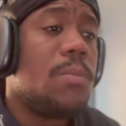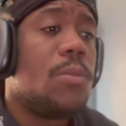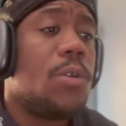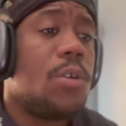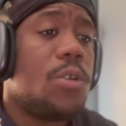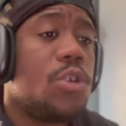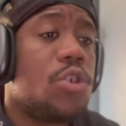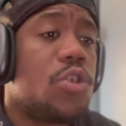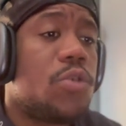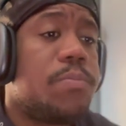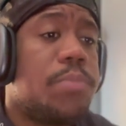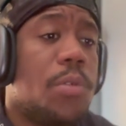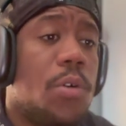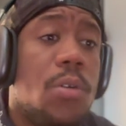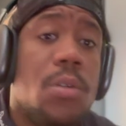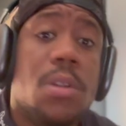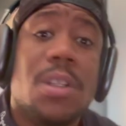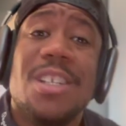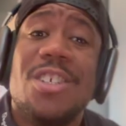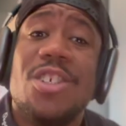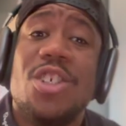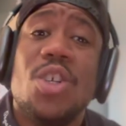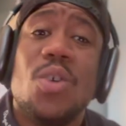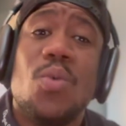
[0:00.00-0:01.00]
Motorsport
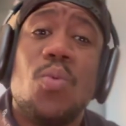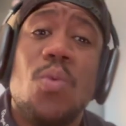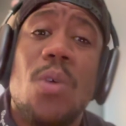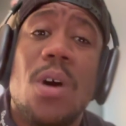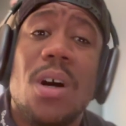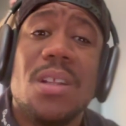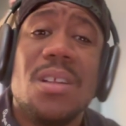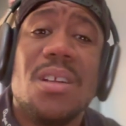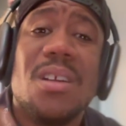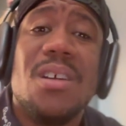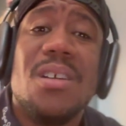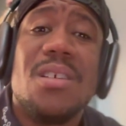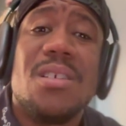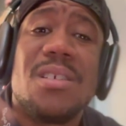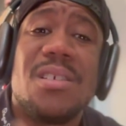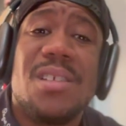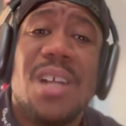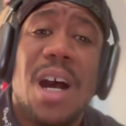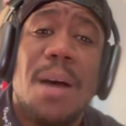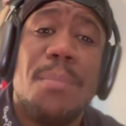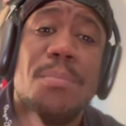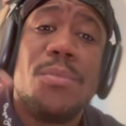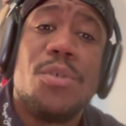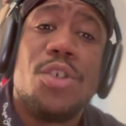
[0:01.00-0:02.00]
is your
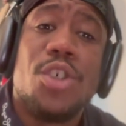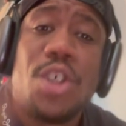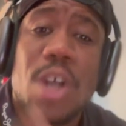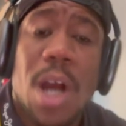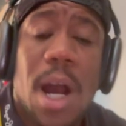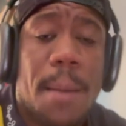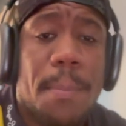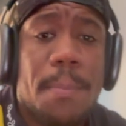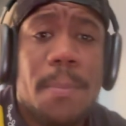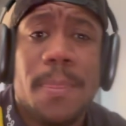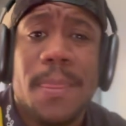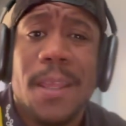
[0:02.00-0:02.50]
one-stop shop.